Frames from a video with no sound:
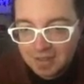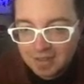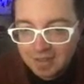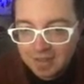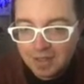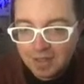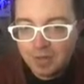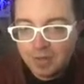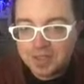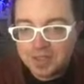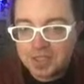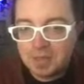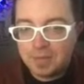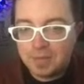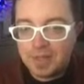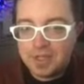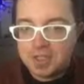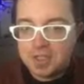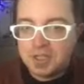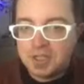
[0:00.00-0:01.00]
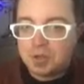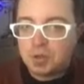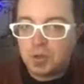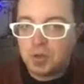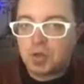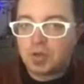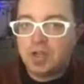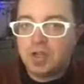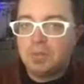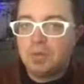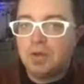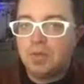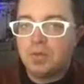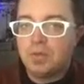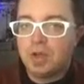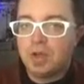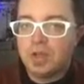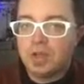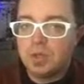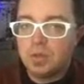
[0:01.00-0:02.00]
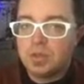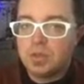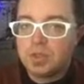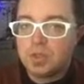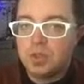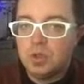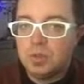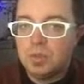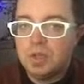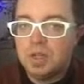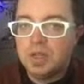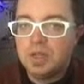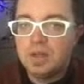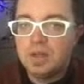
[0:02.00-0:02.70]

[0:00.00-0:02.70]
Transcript: Hey, what's up, AJ True Crime over on YouTube?